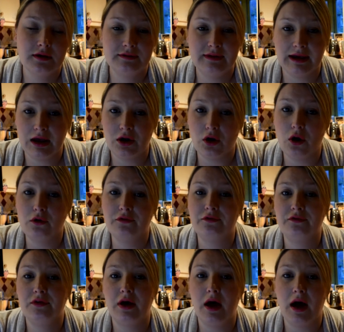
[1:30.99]
tick it
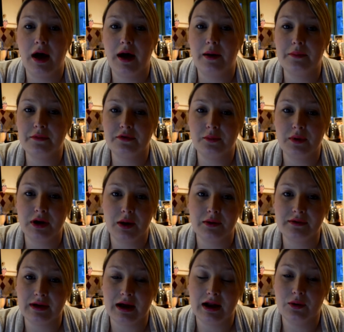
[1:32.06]
off, so we know
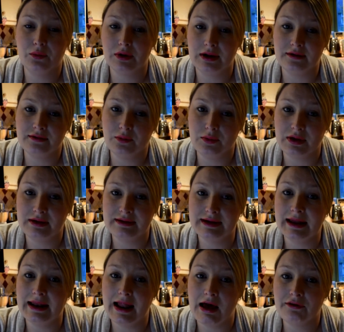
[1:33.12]
exactly what it is that we need to
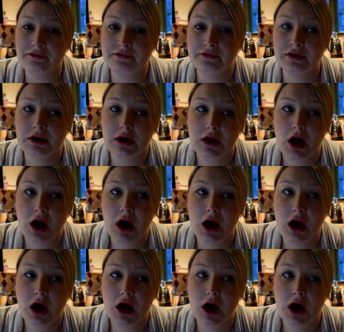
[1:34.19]
get left.